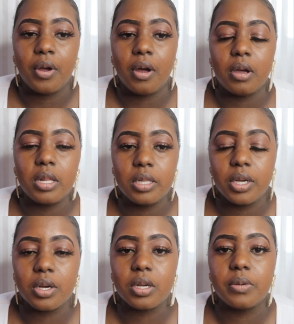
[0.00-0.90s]
a
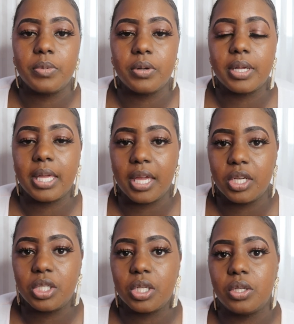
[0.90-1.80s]
clear
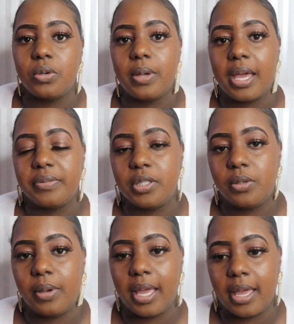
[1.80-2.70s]
communication. You have
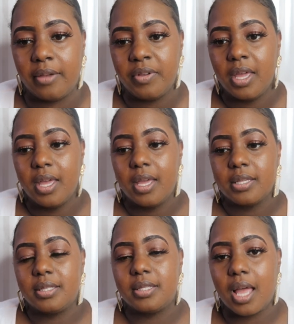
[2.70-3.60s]
to have
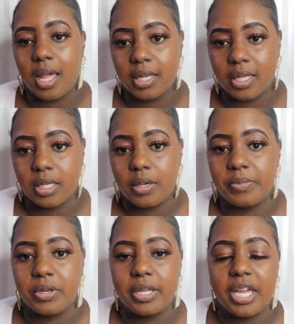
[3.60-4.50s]
solid
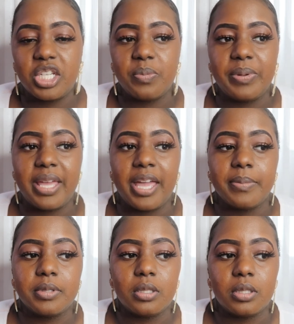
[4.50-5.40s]
communication, be
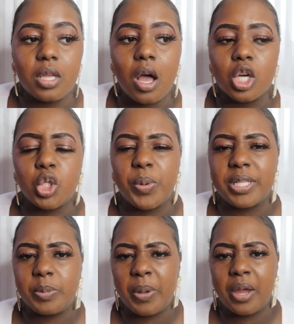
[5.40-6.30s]
able to talk,
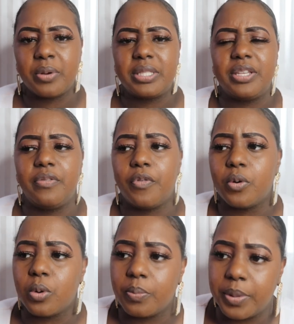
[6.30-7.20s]
transparency,
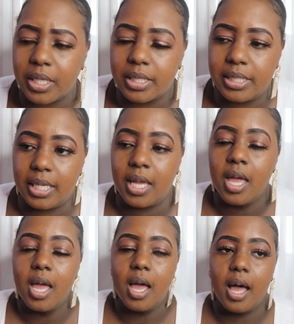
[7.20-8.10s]
vulnerability.
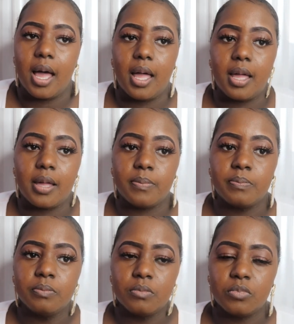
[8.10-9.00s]

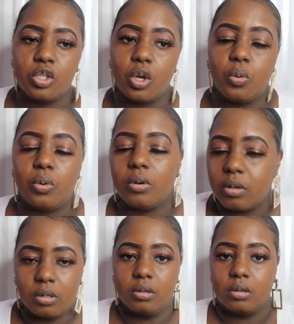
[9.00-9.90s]
So
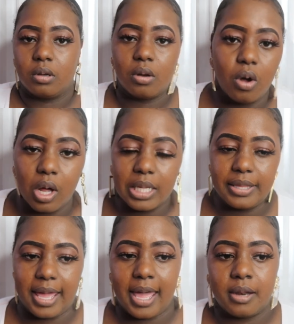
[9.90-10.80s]
all
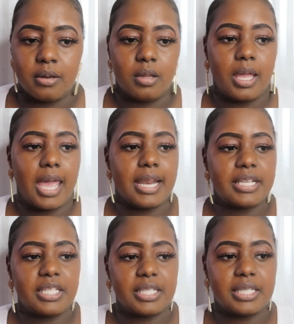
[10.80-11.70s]
of that. And
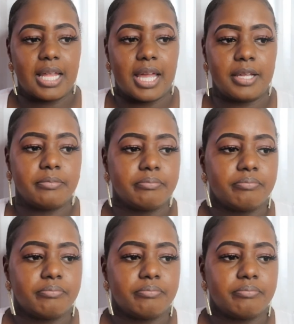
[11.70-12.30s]
it's just like,